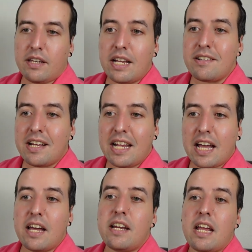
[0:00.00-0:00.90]
Next, I
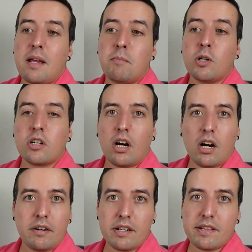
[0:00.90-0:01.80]
had a
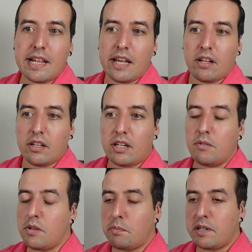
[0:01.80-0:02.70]
Mercari sale, and it
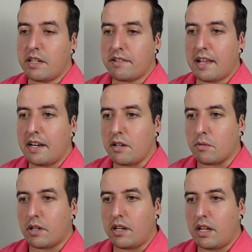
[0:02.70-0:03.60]
was a pretty exciting
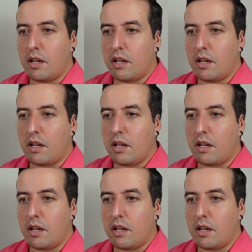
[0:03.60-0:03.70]
one.